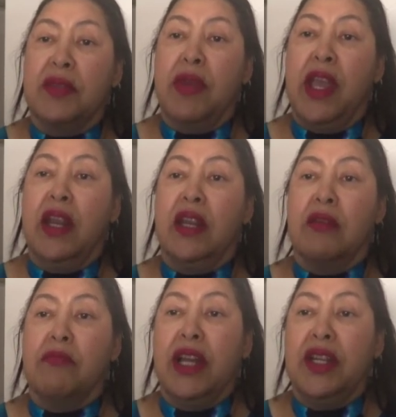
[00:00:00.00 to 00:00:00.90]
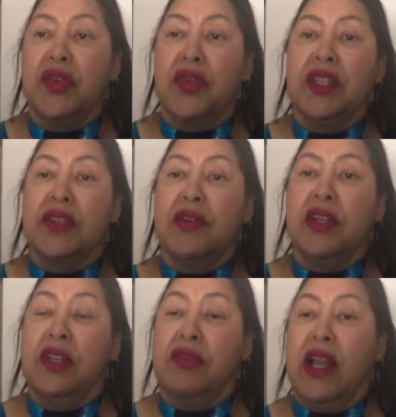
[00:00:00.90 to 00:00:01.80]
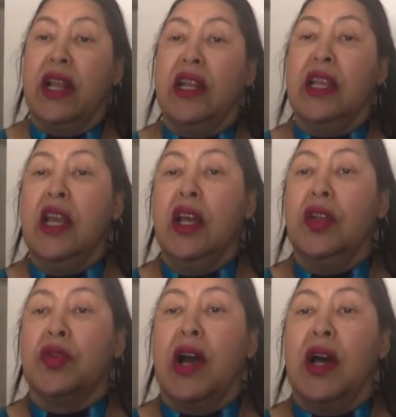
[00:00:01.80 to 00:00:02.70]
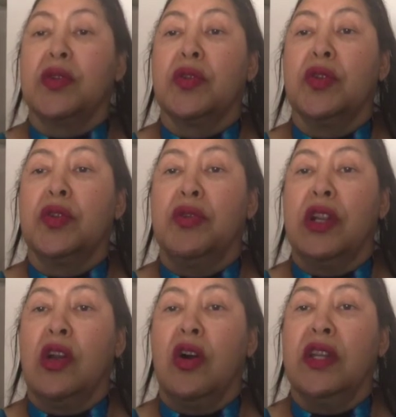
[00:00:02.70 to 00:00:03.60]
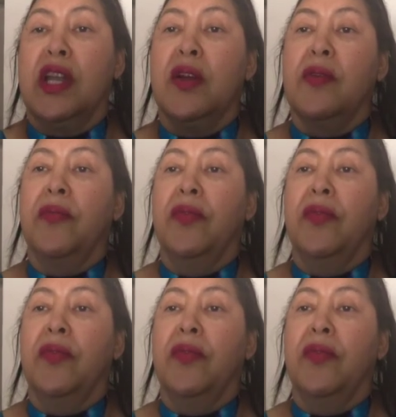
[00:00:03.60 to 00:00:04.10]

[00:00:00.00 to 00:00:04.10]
paid and money transferred directly to households during lockdown.